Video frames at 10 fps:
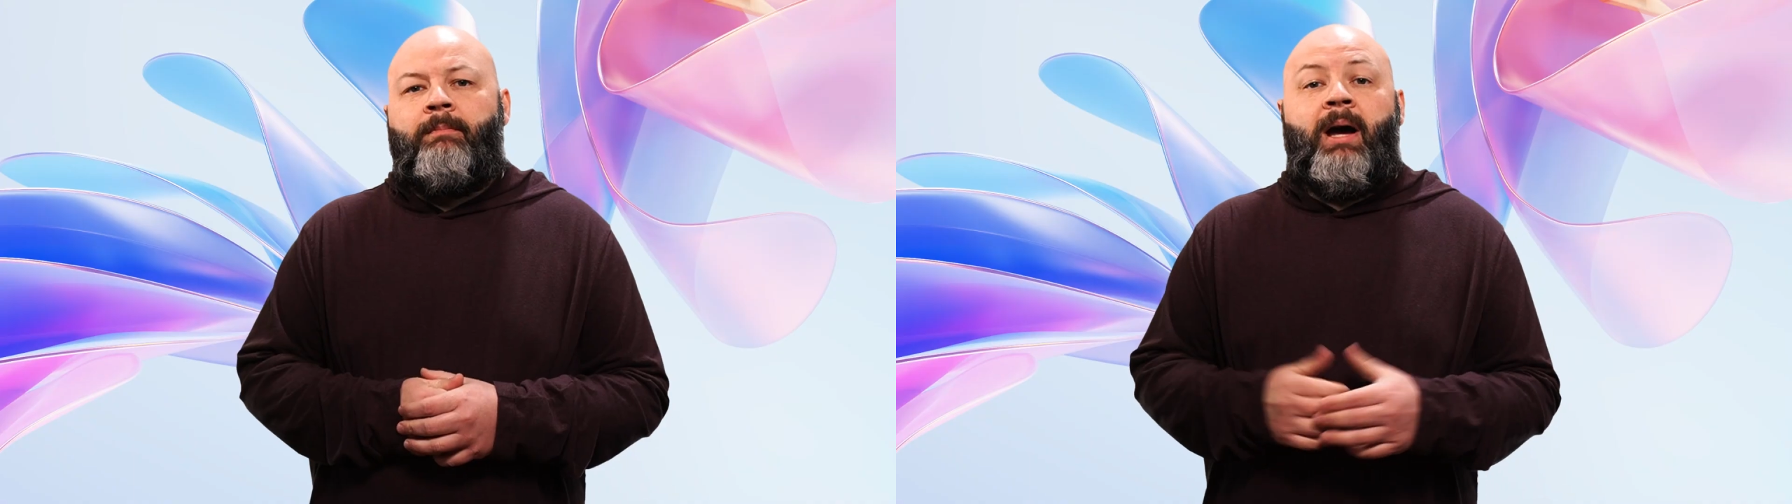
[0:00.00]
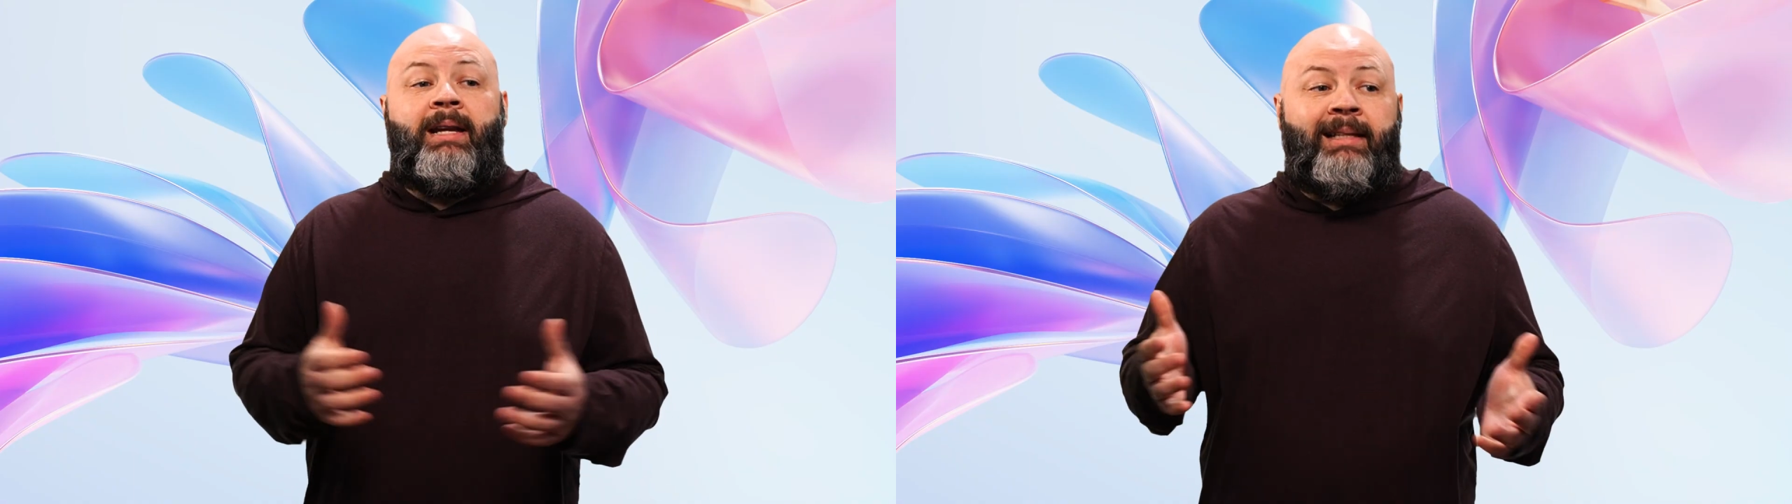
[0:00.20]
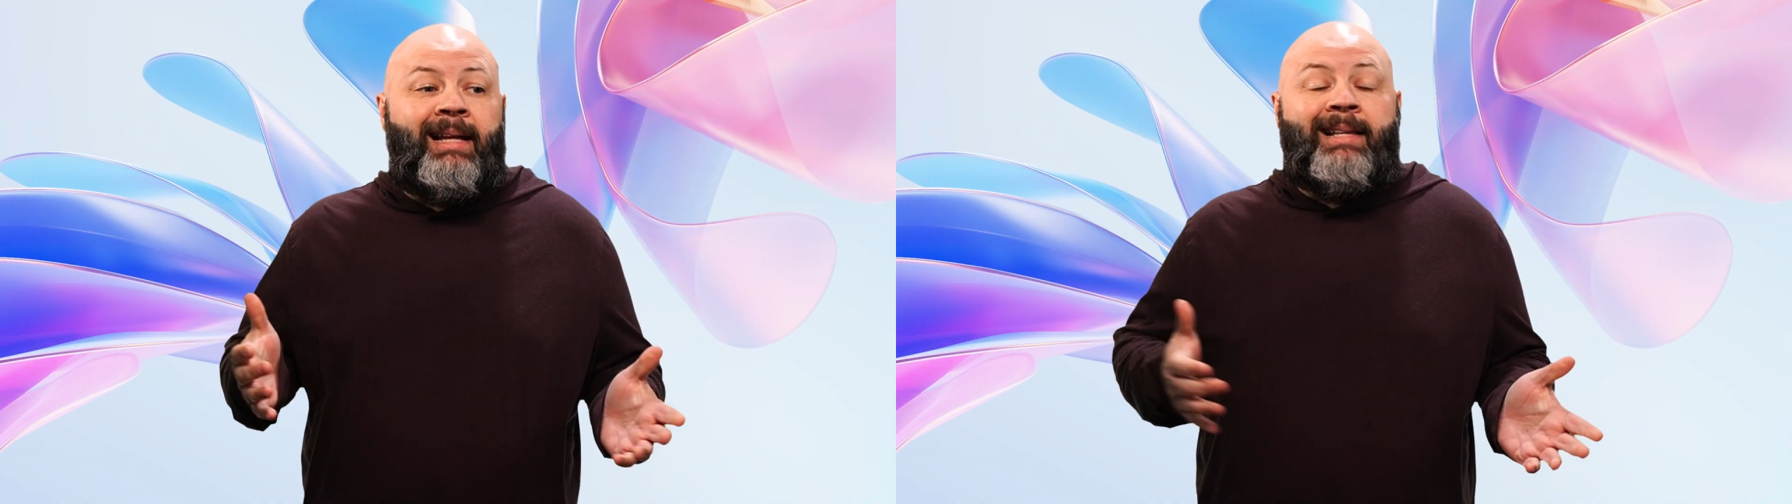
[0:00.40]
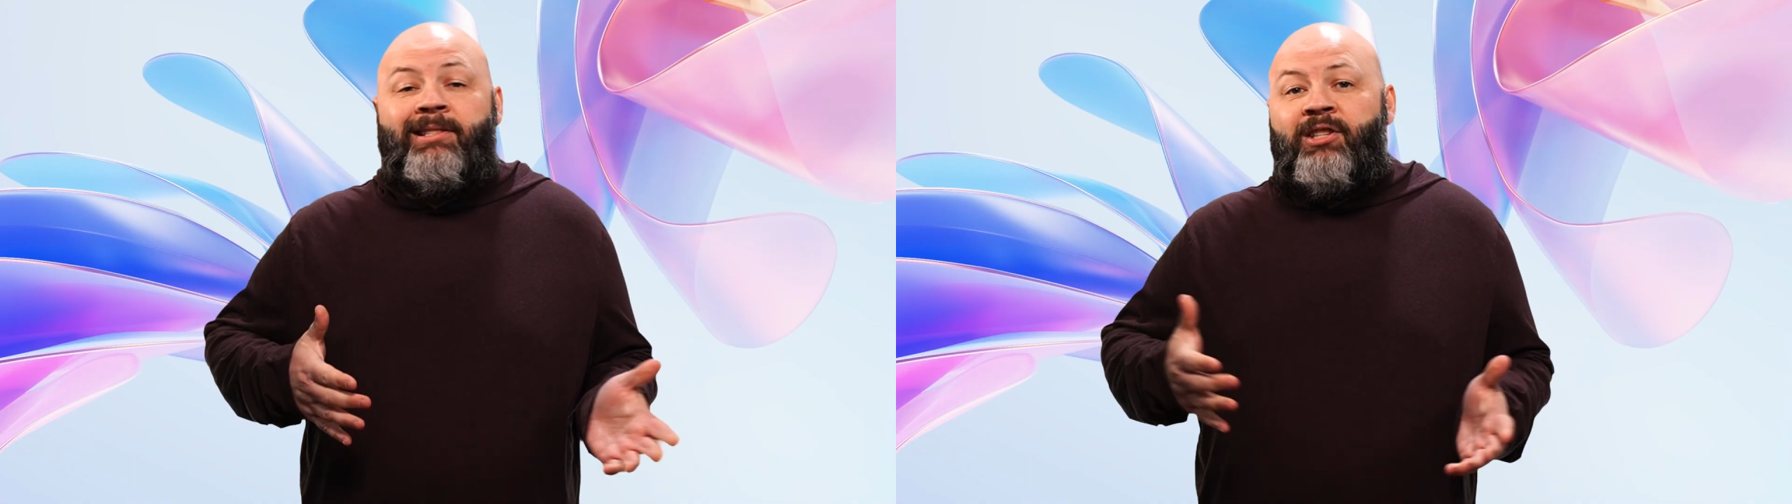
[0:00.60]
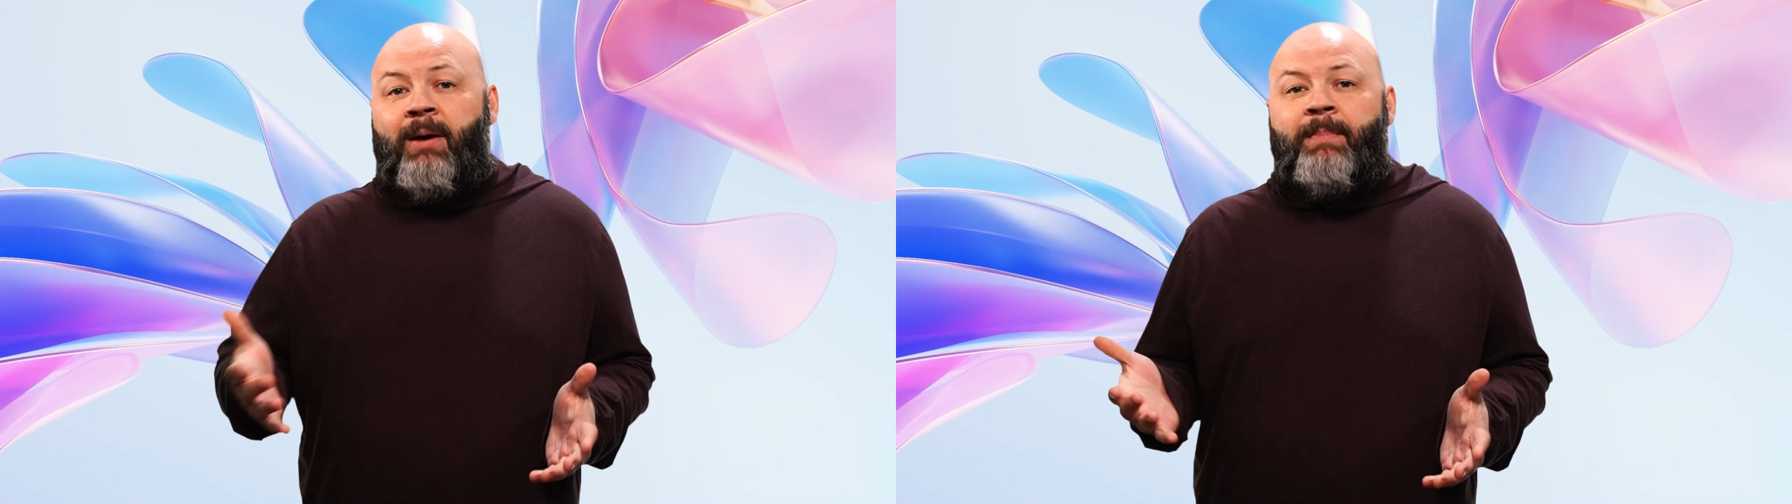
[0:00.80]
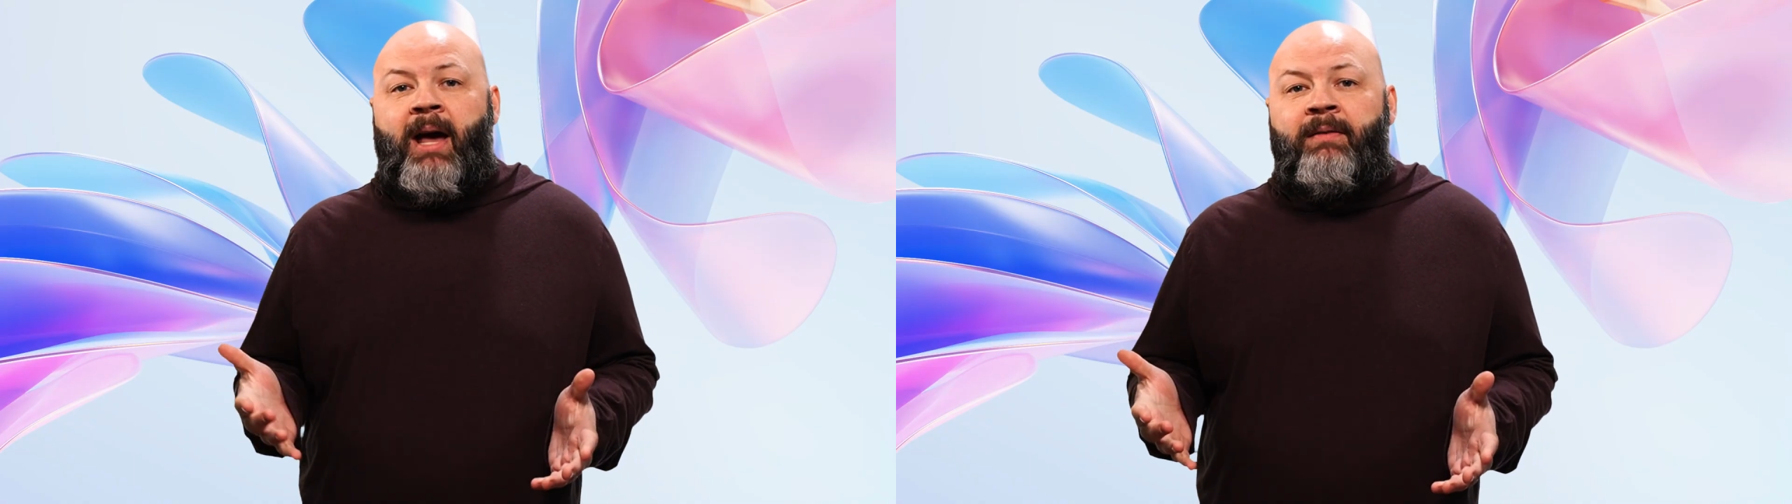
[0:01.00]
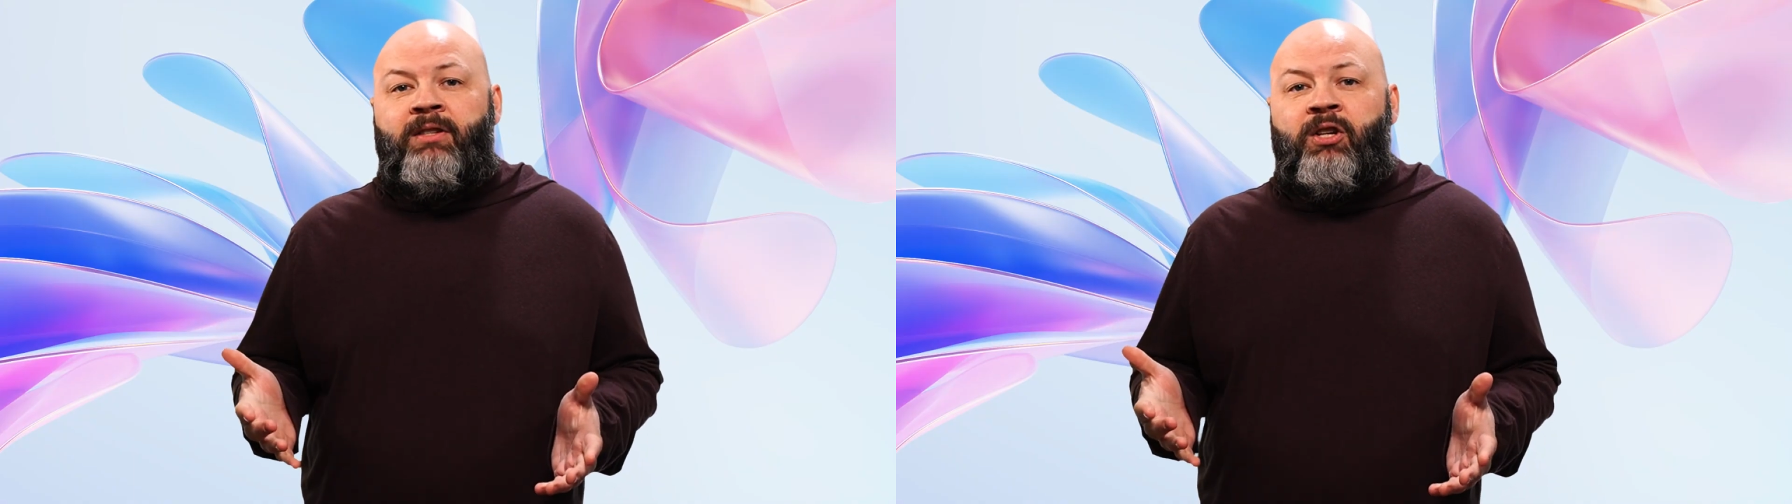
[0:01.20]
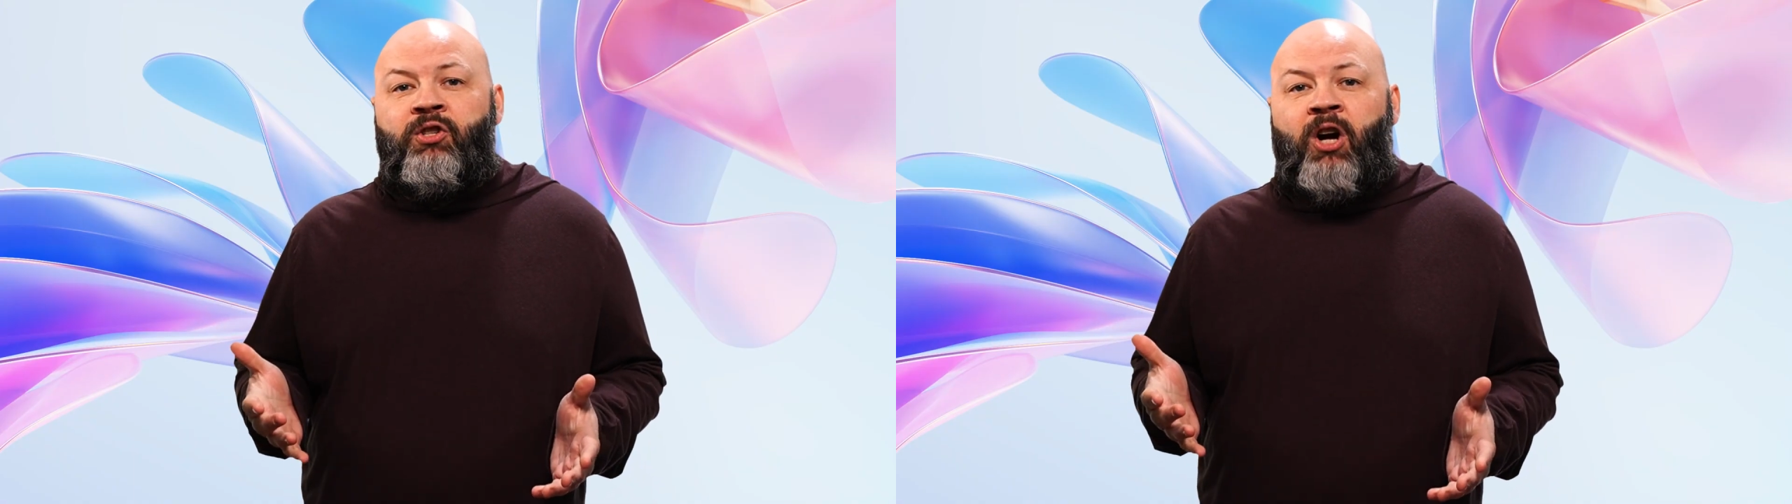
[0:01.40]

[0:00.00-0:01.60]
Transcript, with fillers: But let's jump out of C#